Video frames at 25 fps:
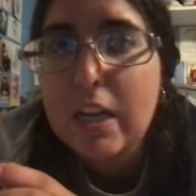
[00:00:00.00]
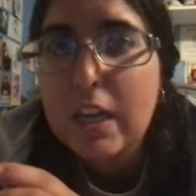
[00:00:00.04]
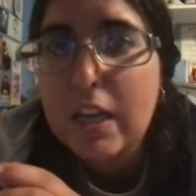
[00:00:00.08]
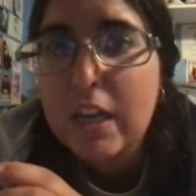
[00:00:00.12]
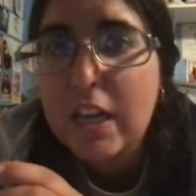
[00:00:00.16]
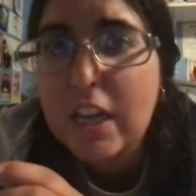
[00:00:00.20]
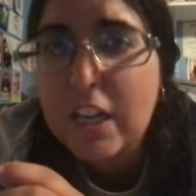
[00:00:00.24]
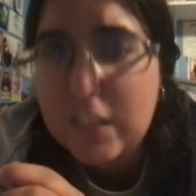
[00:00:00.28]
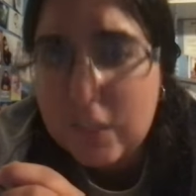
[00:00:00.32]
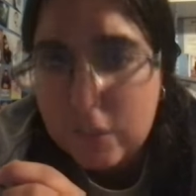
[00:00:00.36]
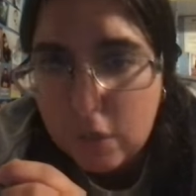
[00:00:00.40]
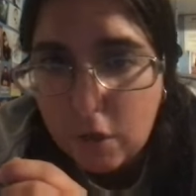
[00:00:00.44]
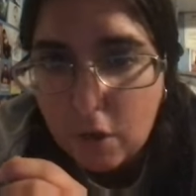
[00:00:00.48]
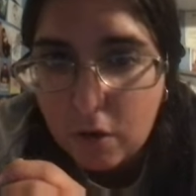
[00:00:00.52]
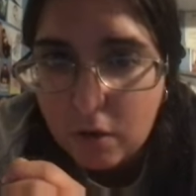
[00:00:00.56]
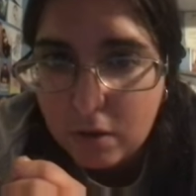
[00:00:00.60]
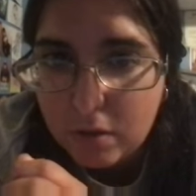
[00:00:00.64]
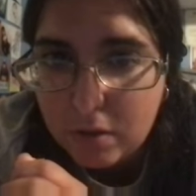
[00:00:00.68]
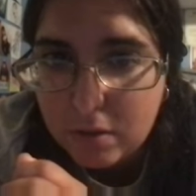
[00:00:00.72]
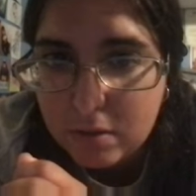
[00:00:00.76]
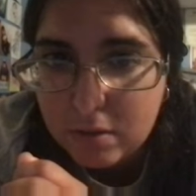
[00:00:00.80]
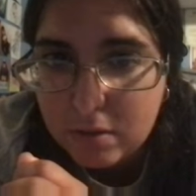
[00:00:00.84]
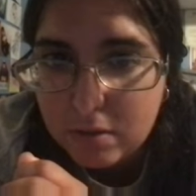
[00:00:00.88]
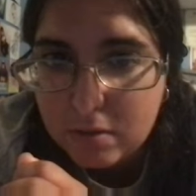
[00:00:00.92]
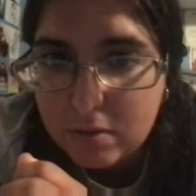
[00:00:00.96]
it's
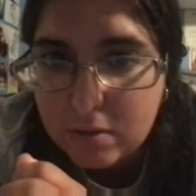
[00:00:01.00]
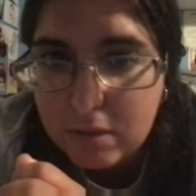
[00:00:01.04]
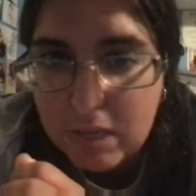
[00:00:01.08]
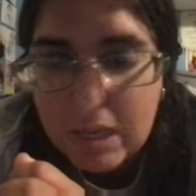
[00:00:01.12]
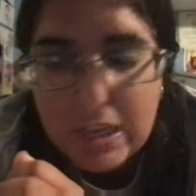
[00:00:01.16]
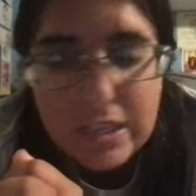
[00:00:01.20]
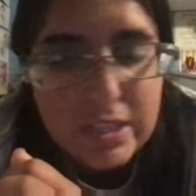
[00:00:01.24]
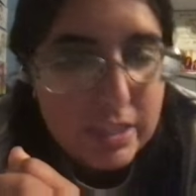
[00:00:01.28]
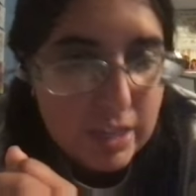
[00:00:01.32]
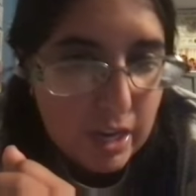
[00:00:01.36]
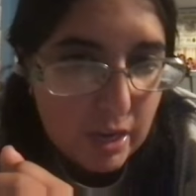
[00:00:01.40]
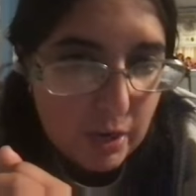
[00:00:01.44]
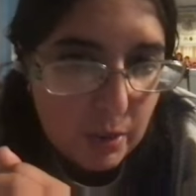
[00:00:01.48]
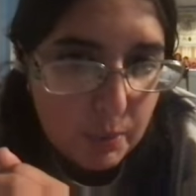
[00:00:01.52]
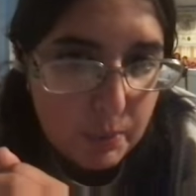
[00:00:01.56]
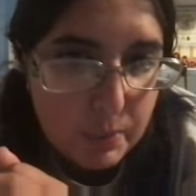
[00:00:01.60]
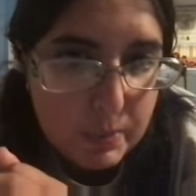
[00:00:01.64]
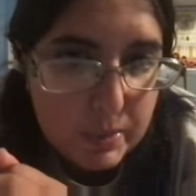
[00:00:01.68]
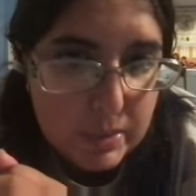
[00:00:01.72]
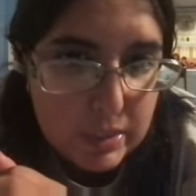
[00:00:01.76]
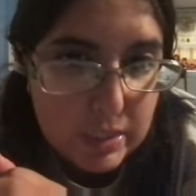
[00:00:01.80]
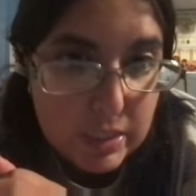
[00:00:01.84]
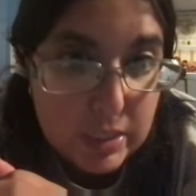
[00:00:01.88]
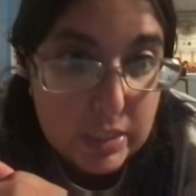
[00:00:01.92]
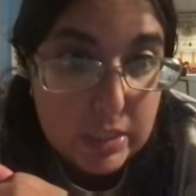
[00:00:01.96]
hard it's not
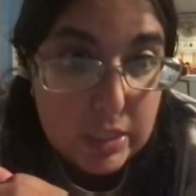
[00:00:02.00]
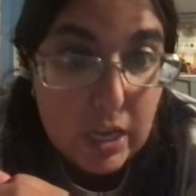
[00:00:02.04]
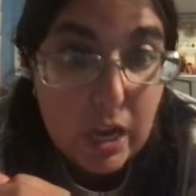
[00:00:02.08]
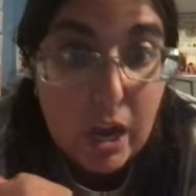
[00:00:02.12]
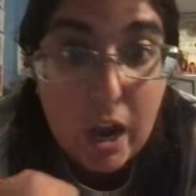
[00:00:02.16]
always easy.